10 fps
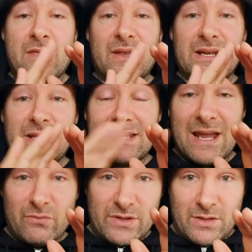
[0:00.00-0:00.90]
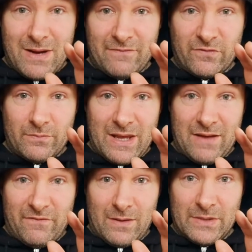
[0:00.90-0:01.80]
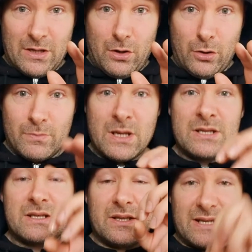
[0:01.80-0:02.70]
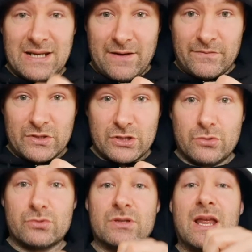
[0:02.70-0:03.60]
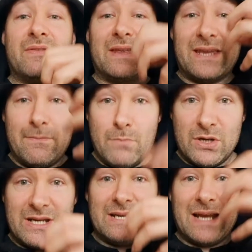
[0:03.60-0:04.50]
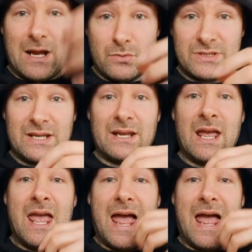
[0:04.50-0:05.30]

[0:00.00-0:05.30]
They'd either get rid of the man from the family home so that they can have the children and then get money and housing